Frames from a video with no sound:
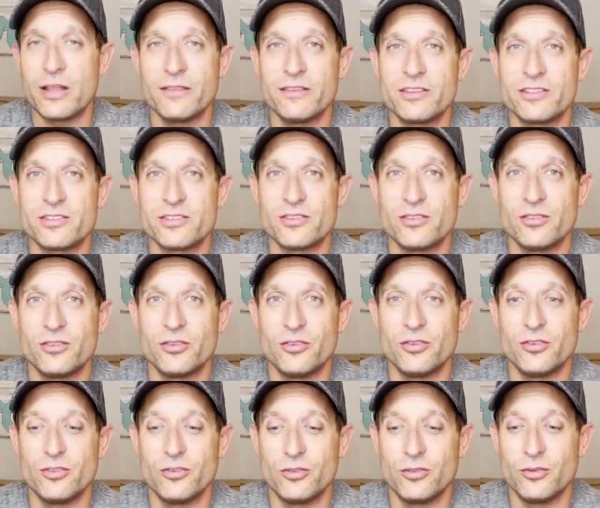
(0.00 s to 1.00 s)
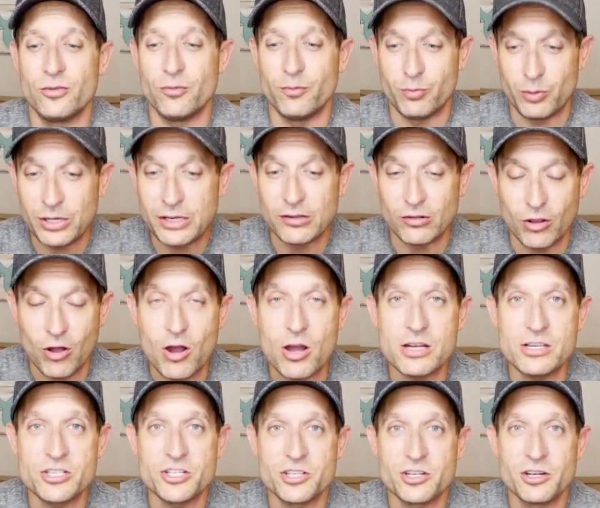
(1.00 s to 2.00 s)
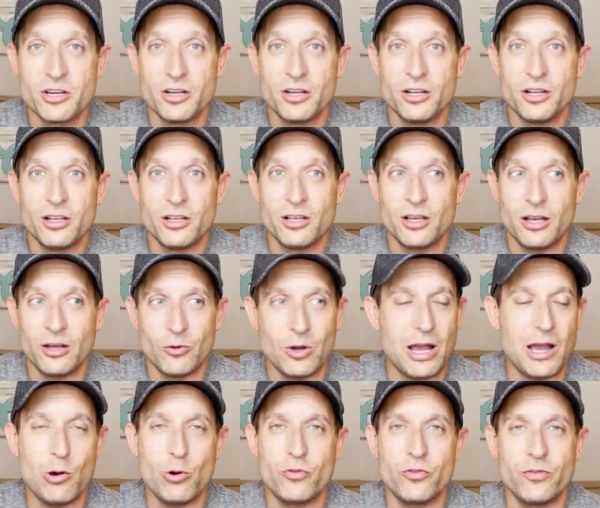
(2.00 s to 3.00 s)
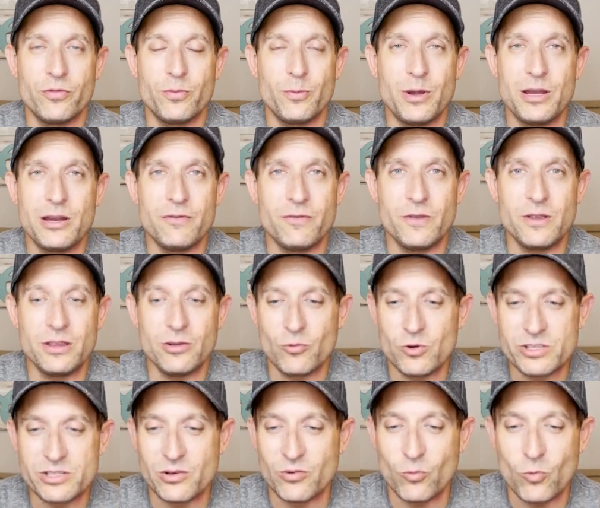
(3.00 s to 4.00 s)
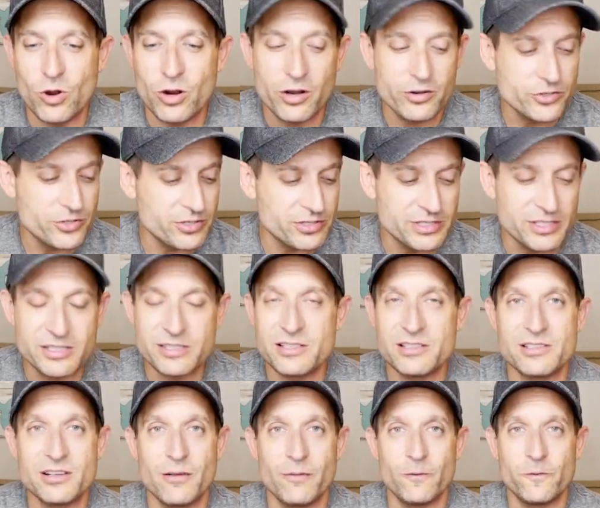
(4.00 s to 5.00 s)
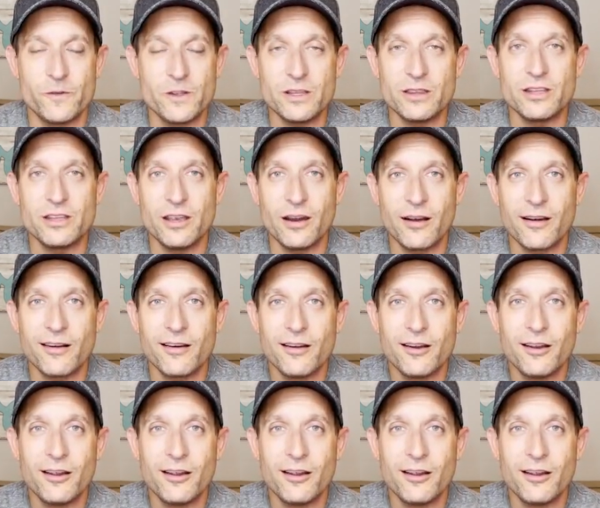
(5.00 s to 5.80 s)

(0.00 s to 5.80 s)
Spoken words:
on this big launch, well, however many feet, there was it, 160 something feet in the air,